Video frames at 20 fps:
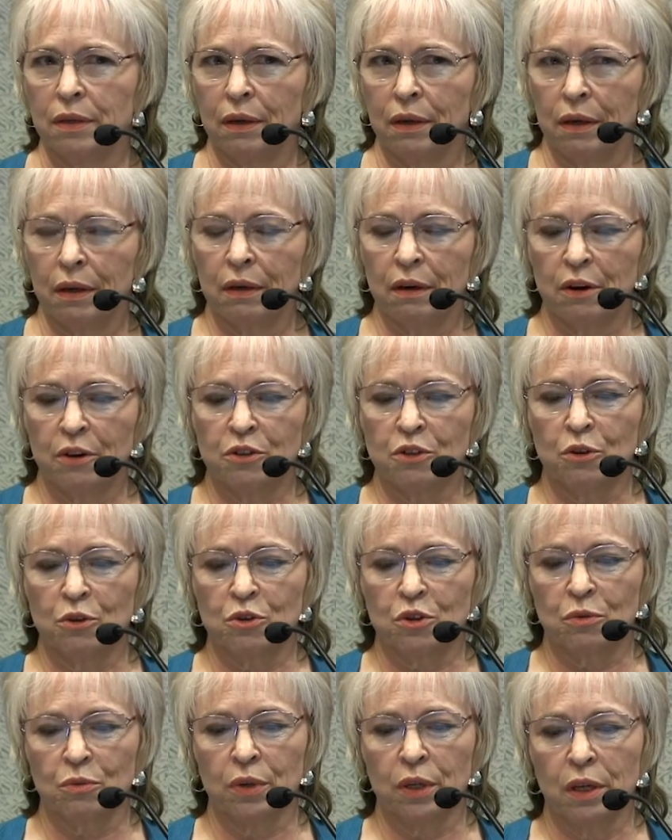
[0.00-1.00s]
in our
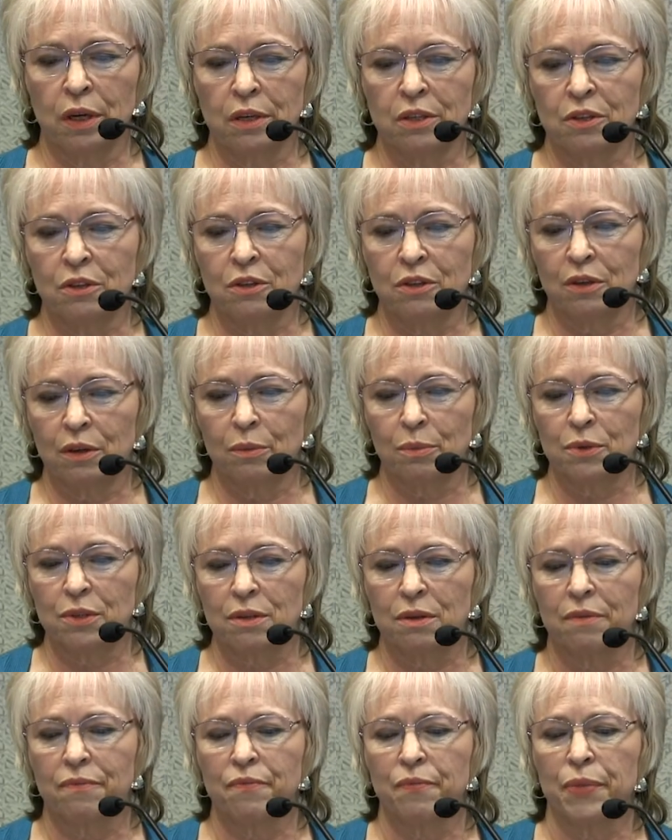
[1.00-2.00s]
social
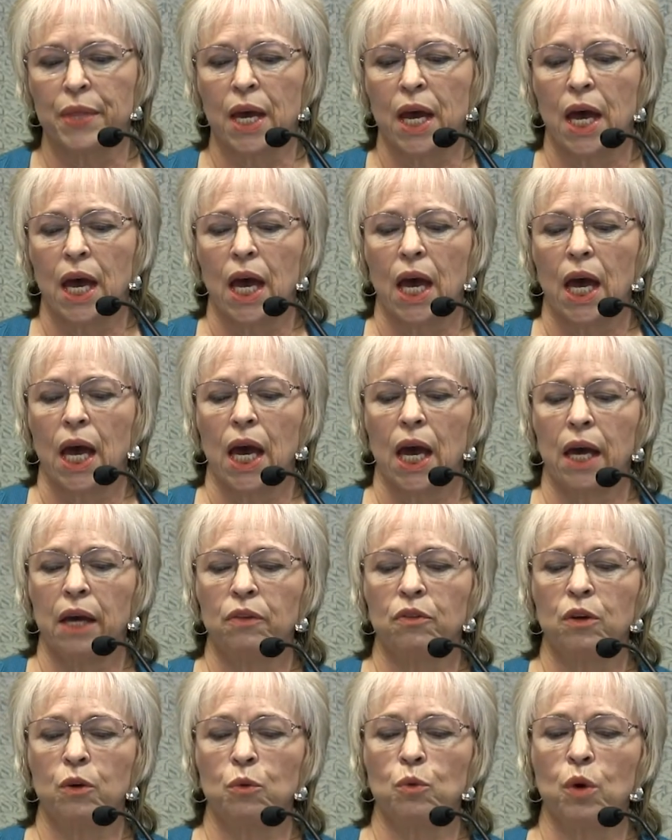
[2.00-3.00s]
relationships.
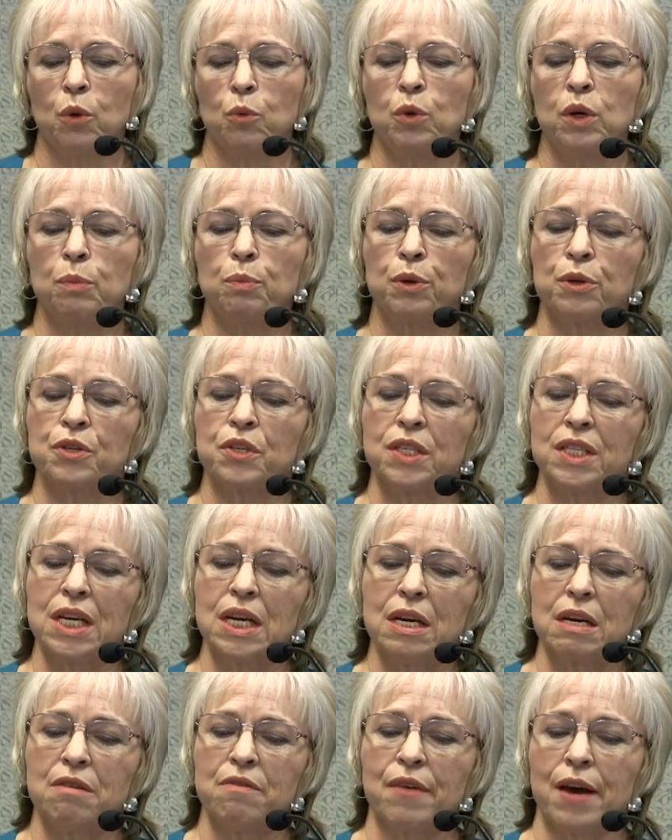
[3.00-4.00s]
And that what we
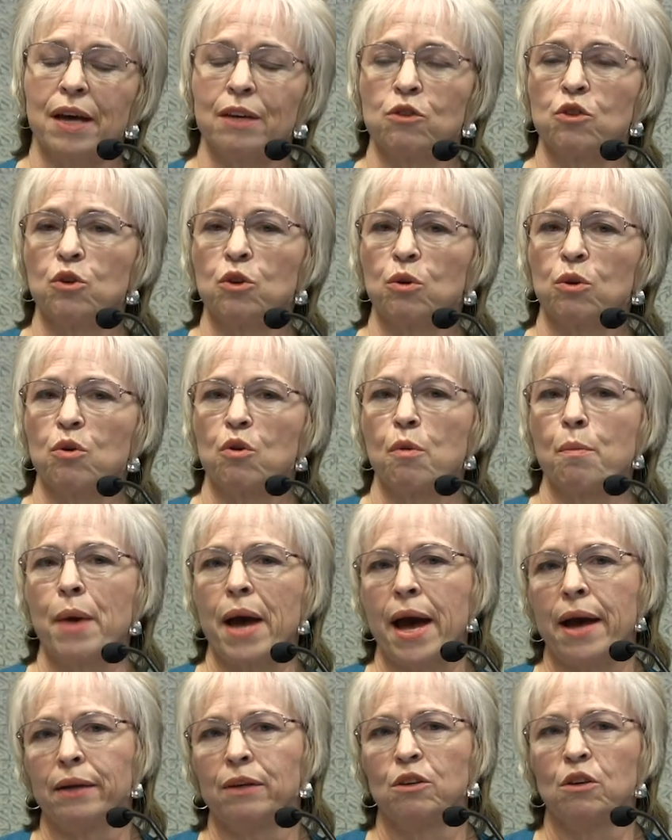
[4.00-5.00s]
perceive as good or
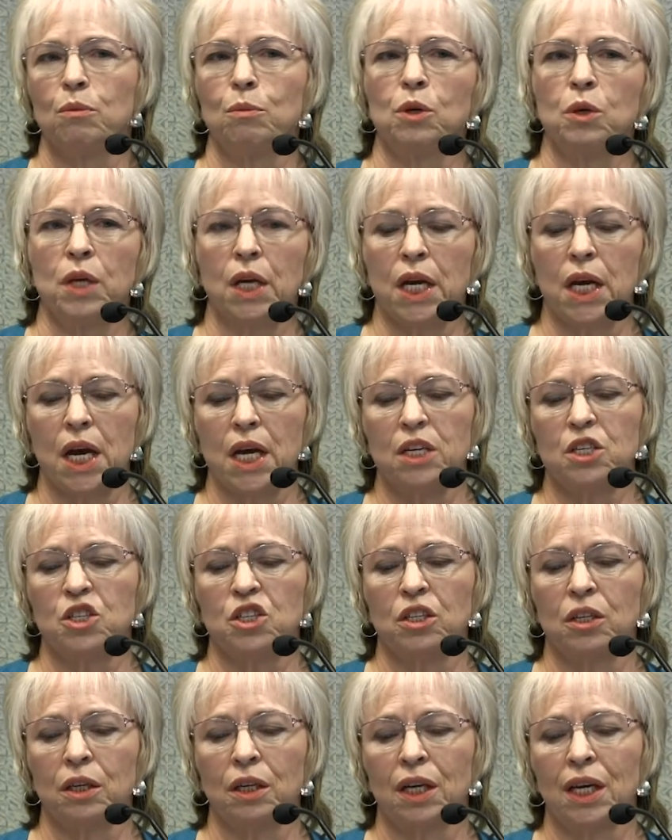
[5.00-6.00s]
bad
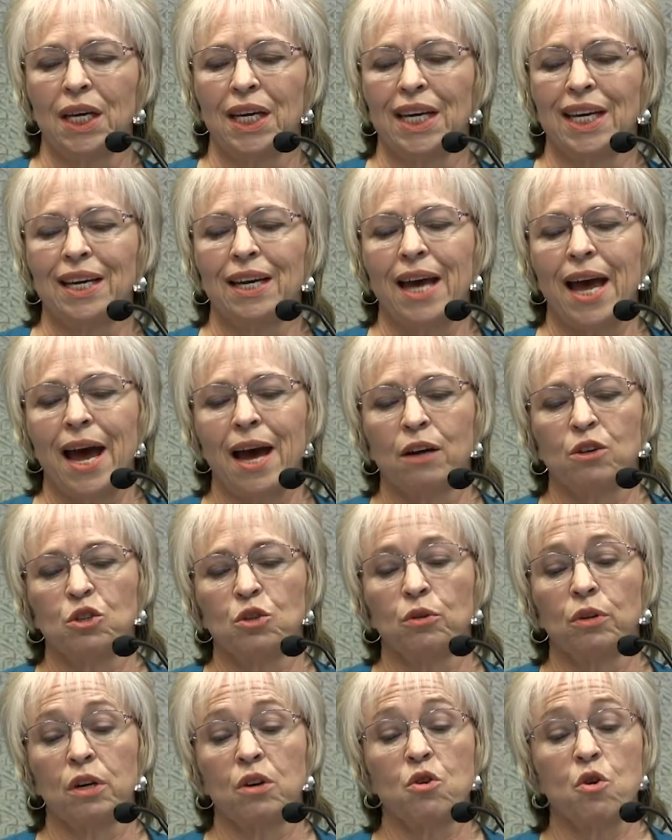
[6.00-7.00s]
communication
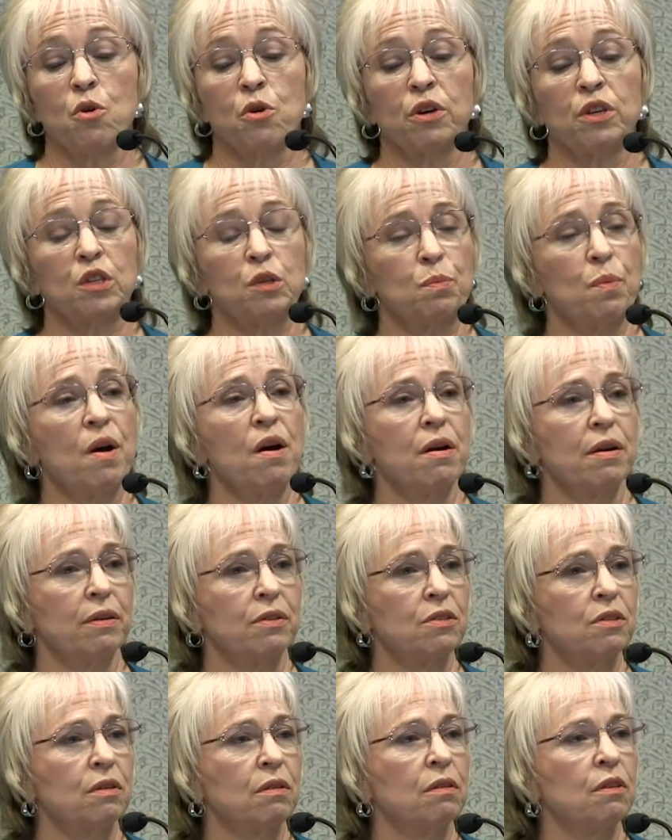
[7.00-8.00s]
actually
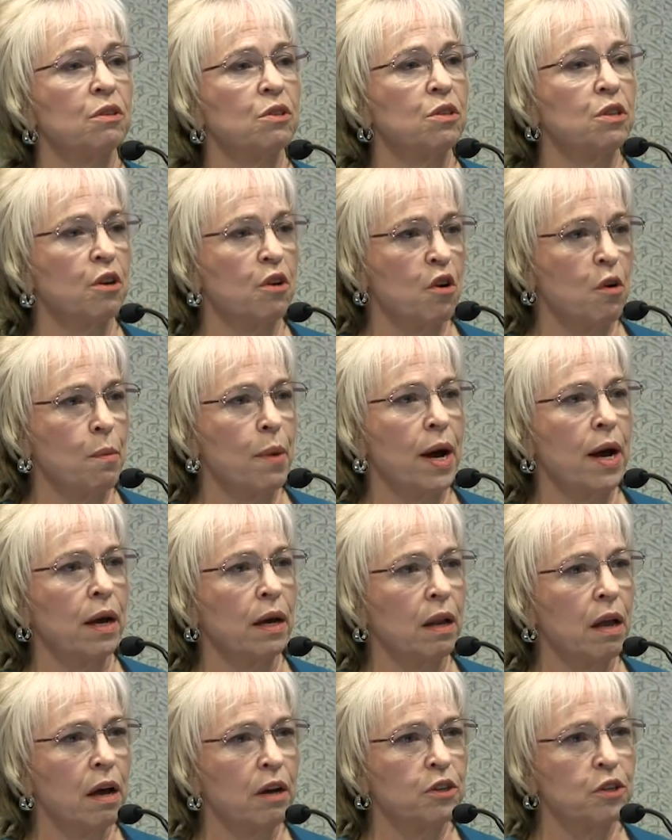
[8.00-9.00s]
corresponds to this
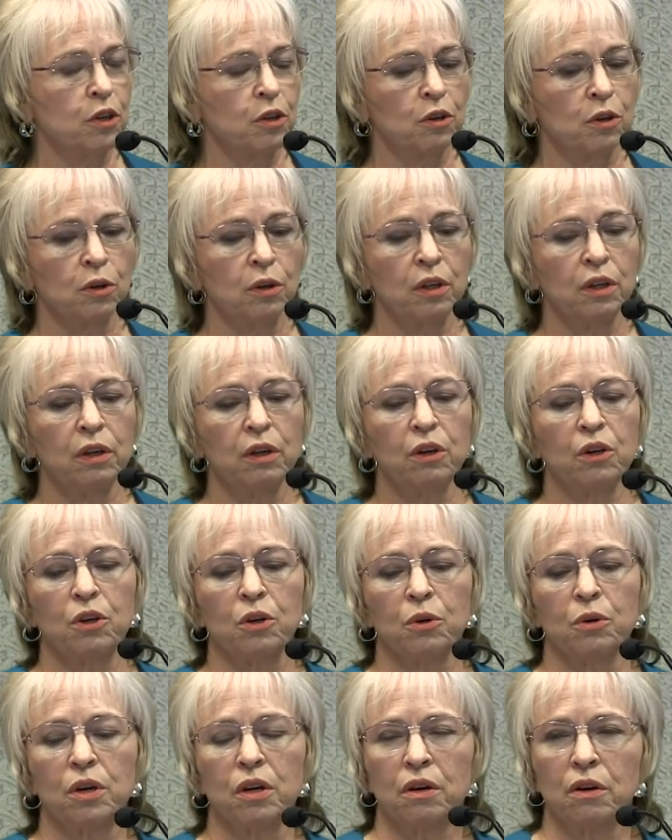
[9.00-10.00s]
neurobiological
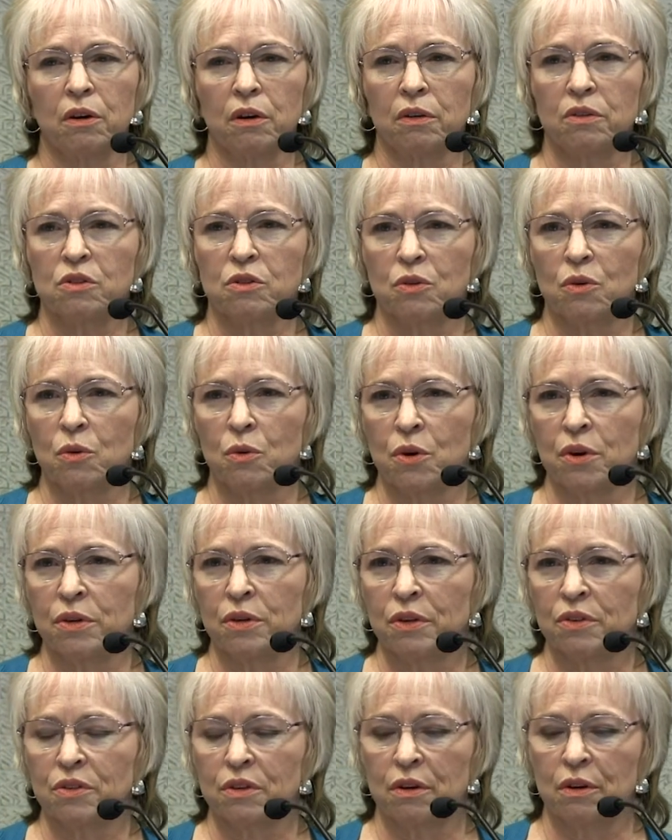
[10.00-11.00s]
coherence or
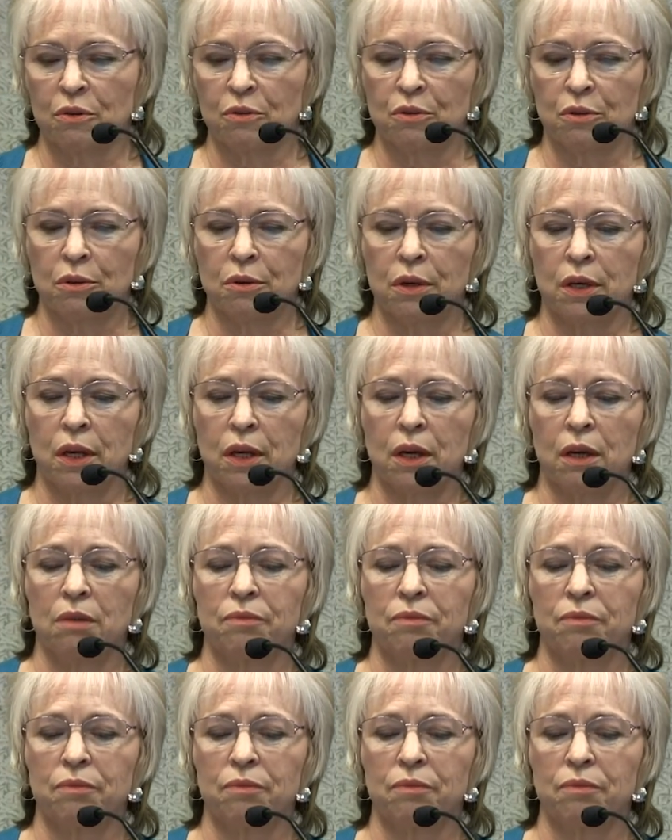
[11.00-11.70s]
discongruity.